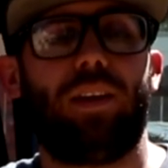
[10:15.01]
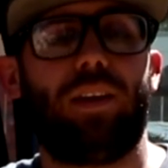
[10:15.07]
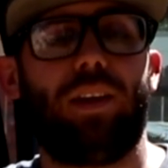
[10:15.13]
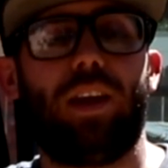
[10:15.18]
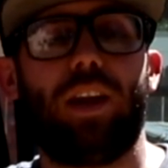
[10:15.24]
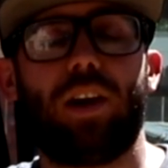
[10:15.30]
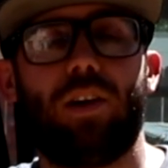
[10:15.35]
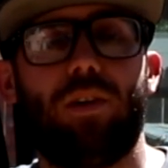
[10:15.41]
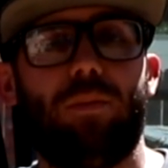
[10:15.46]

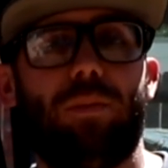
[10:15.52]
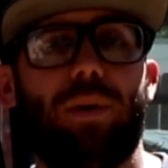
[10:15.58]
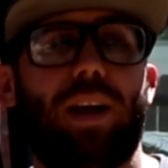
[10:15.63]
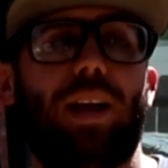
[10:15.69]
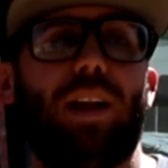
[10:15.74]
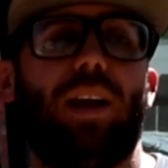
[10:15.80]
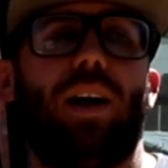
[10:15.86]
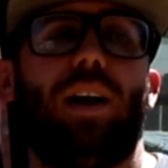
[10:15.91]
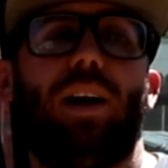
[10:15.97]
you know,
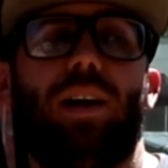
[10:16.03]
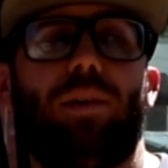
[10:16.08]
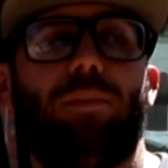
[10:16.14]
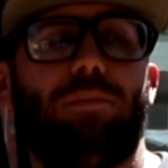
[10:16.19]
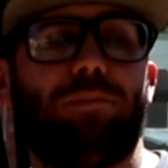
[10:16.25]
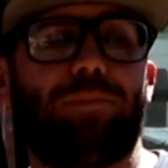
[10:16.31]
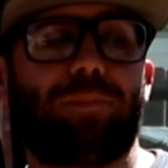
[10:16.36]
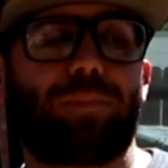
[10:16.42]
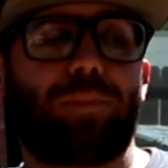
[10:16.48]
but
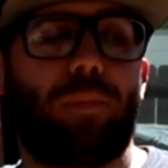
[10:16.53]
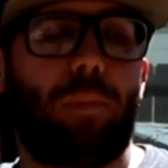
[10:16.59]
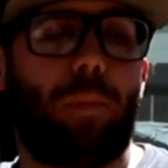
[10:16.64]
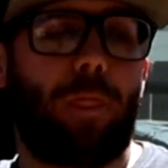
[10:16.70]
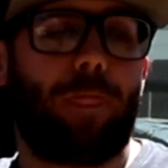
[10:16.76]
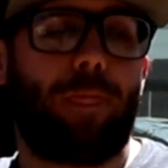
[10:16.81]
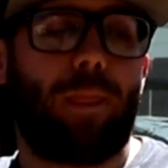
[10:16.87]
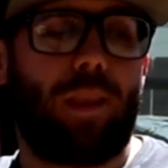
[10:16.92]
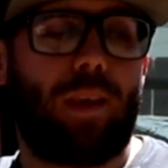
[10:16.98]

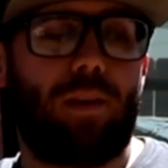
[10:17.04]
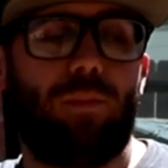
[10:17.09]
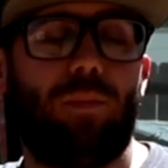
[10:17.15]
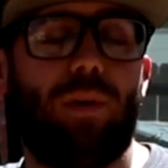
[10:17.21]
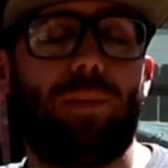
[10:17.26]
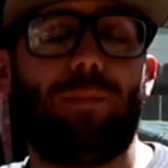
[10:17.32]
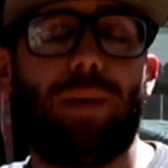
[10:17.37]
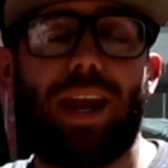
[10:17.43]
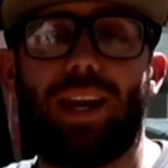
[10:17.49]

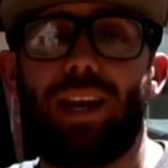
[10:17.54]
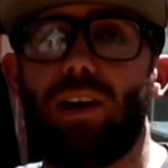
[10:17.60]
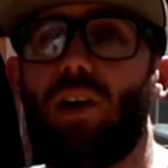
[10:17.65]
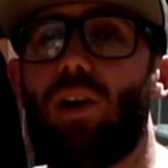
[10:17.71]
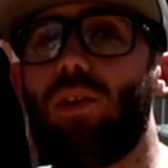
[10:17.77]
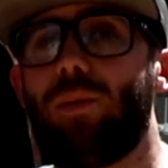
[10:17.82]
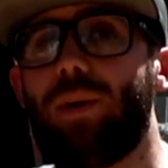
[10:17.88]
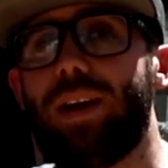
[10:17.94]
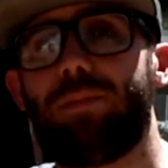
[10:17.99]
we made it
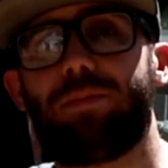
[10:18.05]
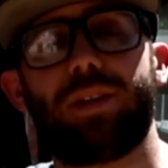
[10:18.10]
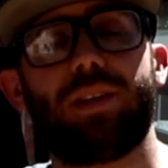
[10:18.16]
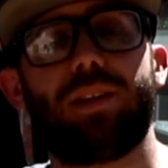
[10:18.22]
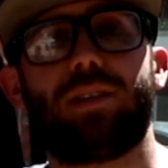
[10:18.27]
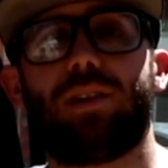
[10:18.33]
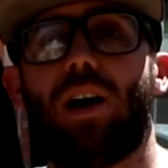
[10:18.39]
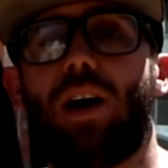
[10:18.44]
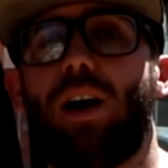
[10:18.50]
all the way up to
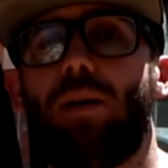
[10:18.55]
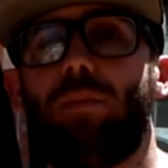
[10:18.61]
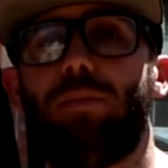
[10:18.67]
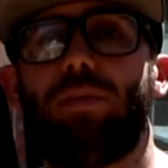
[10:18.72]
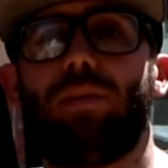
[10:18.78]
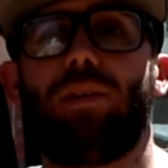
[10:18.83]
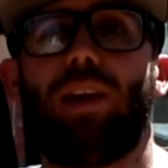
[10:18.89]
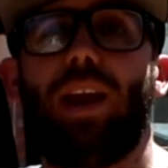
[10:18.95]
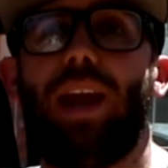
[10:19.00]
the top,
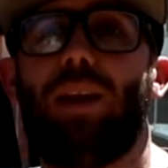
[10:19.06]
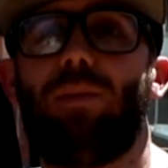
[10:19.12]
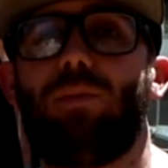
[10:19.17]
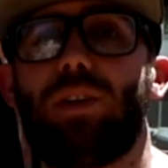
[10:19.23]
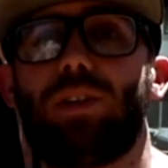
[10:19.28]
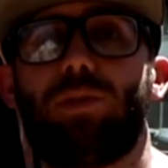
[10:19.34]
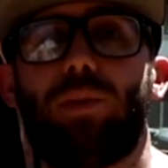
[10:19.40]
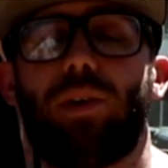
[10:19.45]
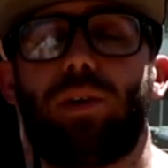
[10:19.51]
and
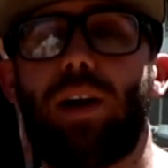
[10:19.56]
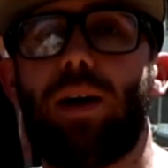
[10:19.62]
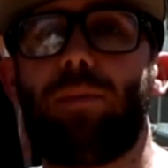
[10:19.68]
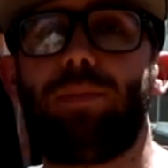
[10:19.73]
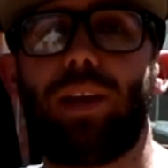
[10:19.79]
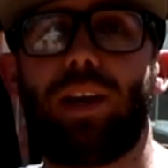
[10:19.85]
once we were up